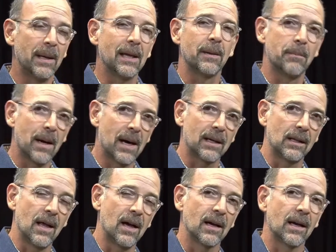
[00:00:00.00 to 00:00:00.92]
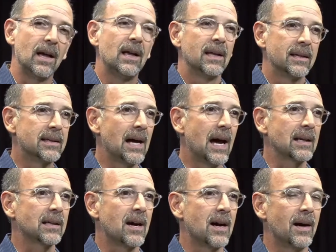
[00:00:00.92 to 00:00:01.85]
minute
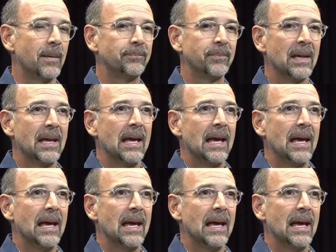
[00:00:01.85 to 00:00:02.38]
monologue.com.